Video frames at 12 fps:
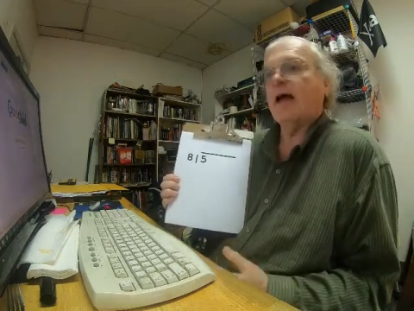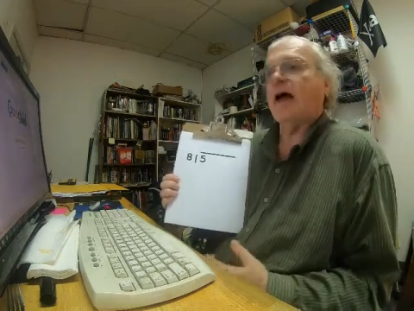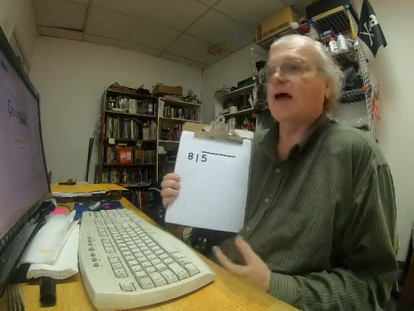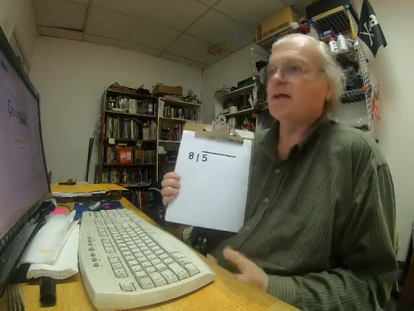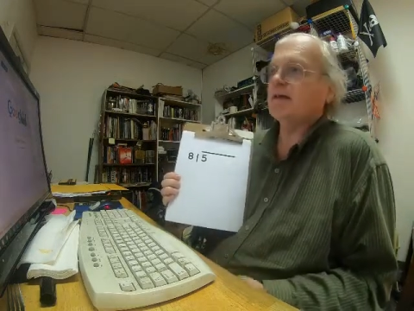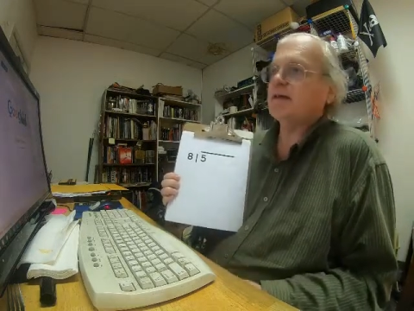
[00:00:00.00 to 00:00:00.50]

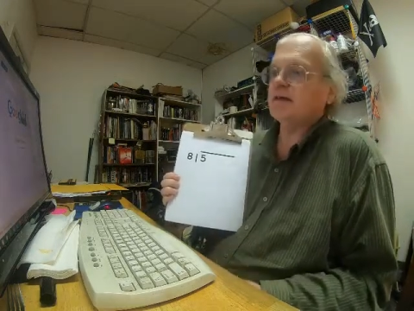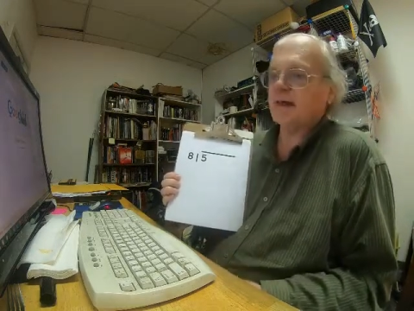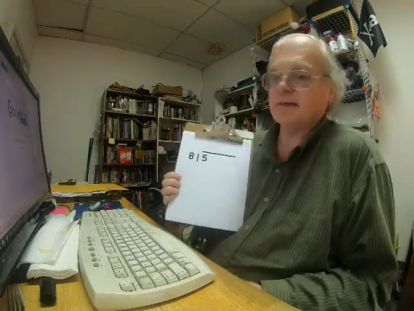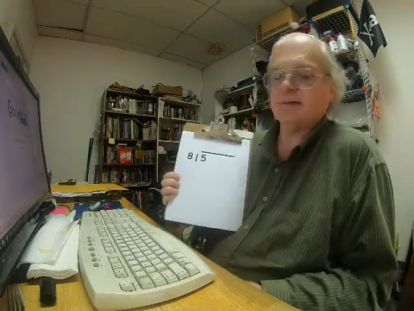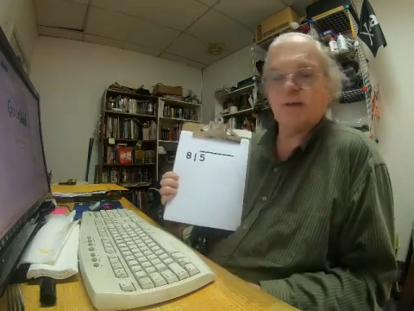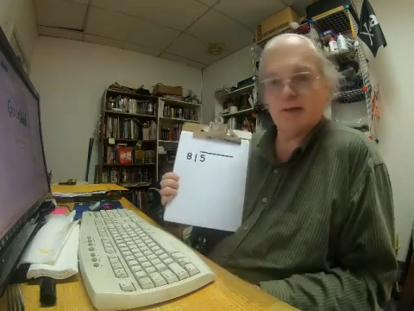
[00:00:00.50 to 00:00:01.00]
How do you
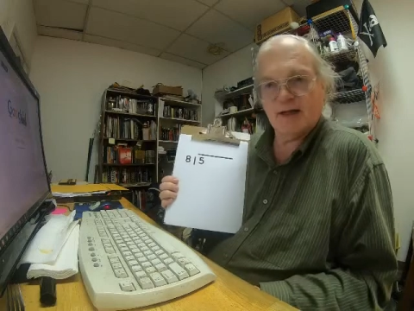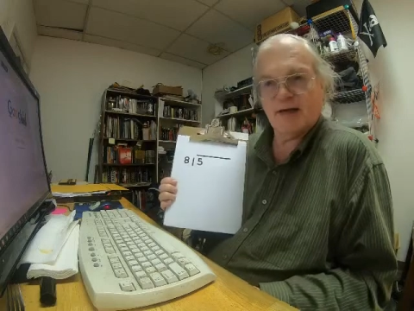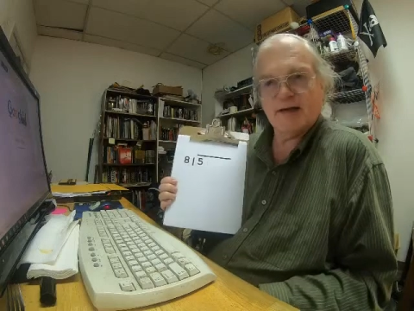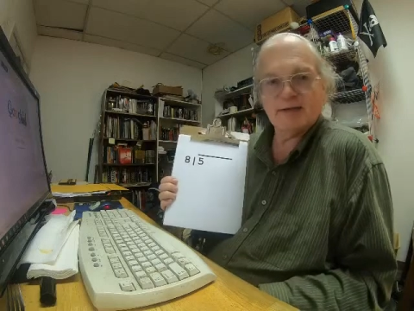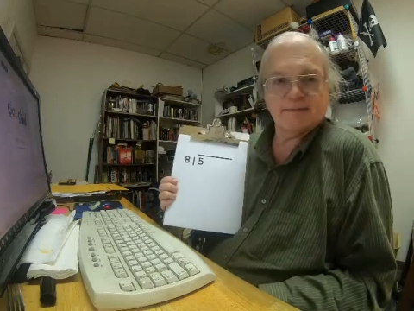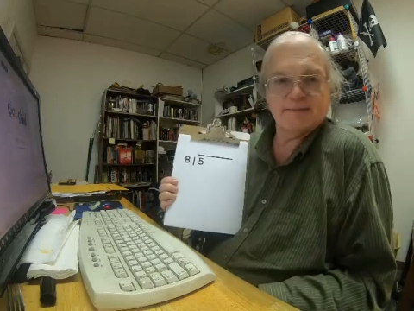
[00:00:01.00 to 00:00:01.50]

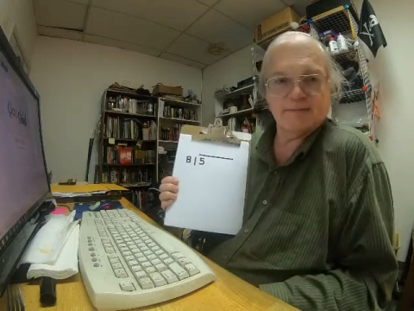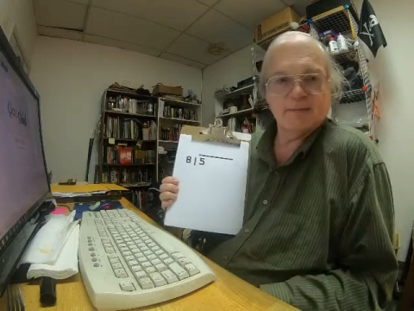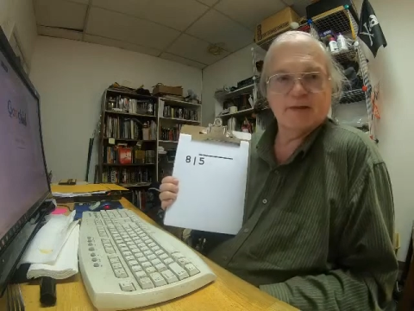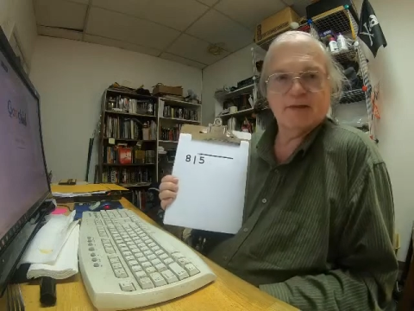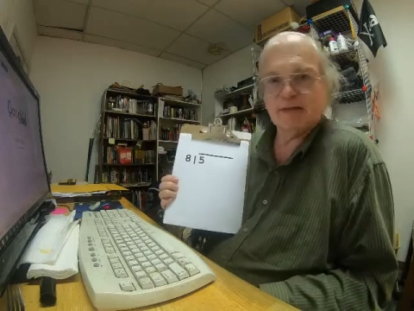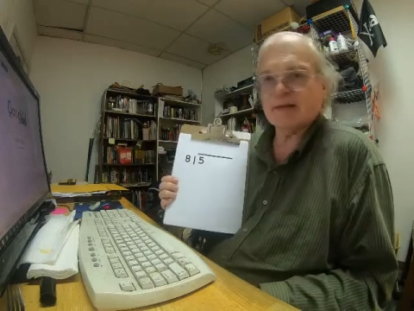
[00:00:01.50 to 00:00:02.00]
decimalize,
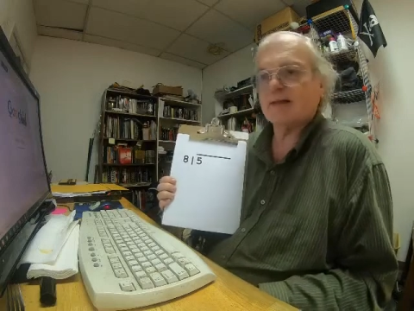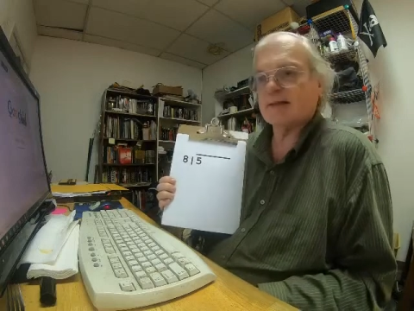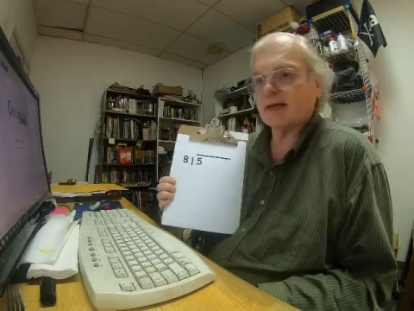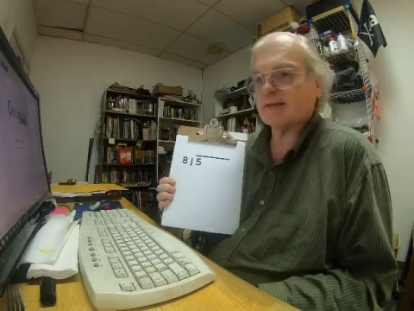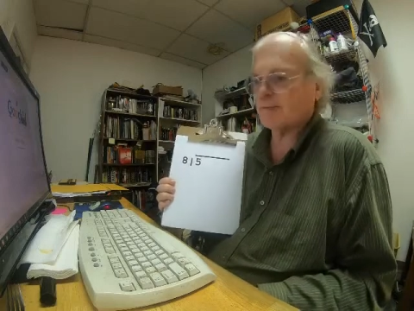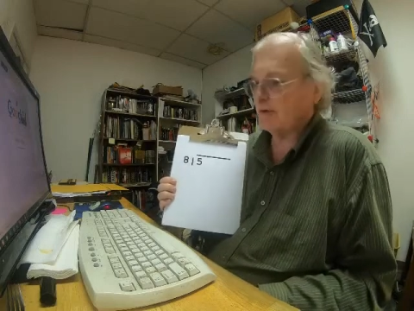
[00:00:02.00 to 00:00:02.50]
get the
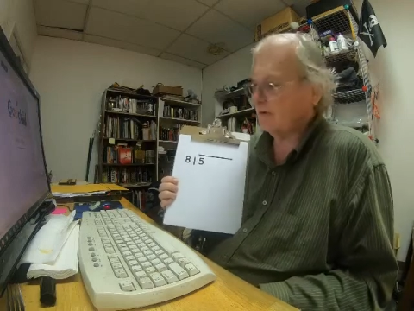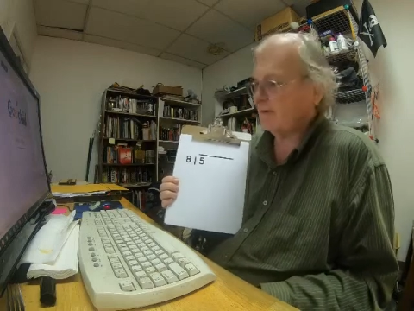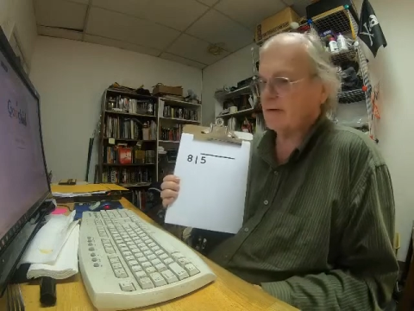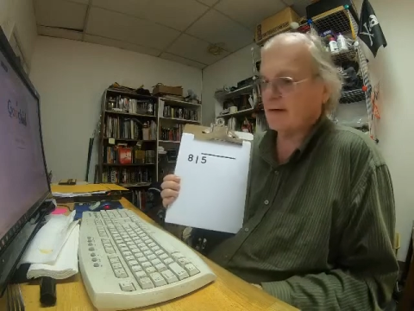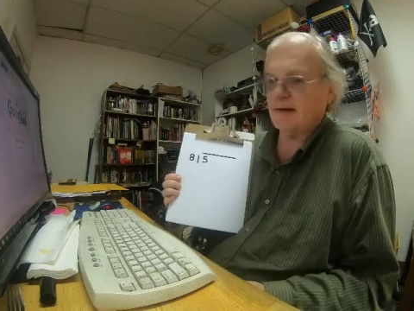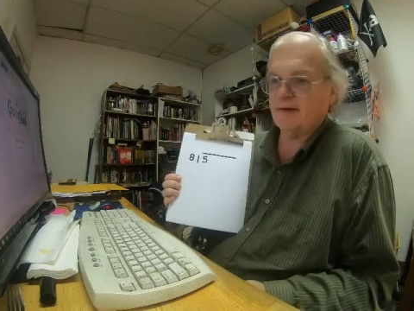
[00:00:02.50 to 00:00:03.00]

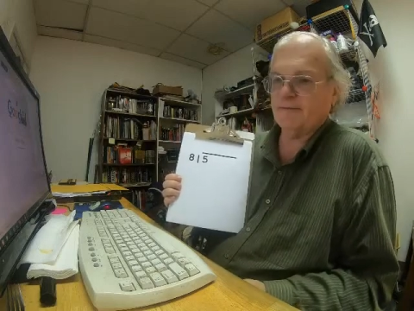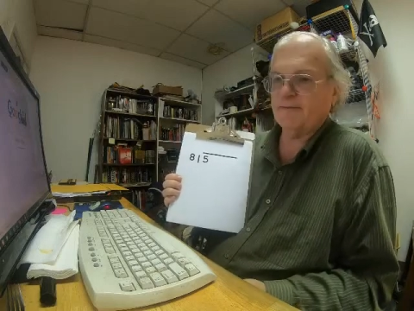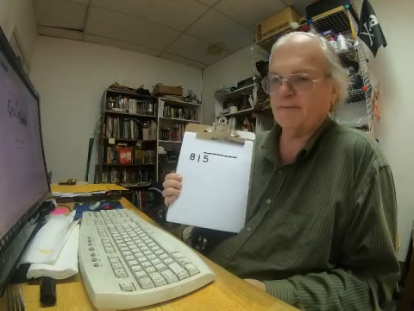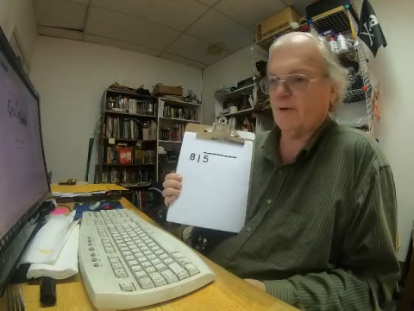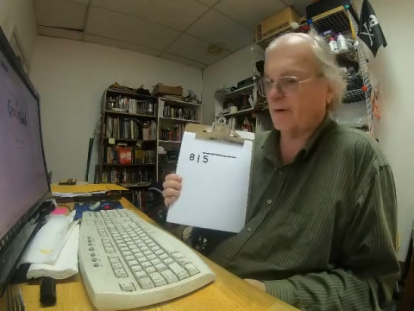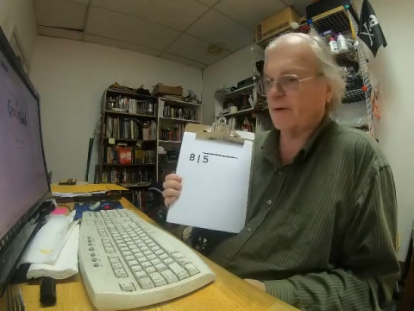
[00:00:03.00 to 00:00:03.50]
decimal
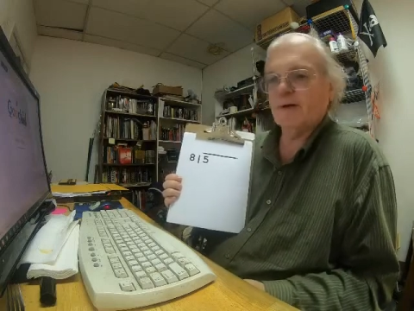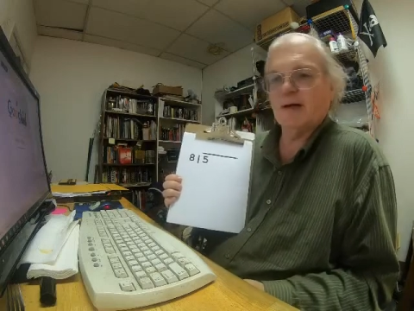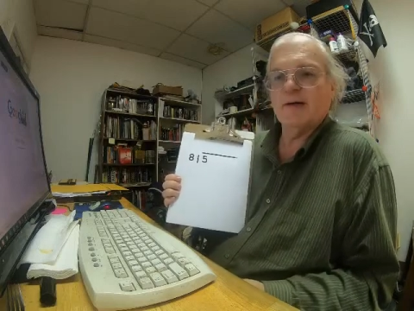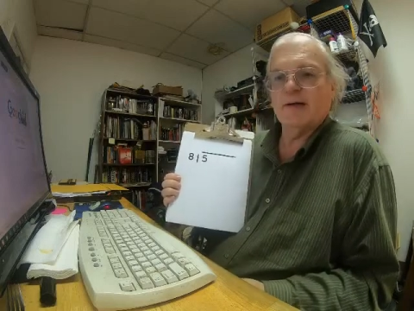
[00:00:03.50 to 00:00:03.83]
form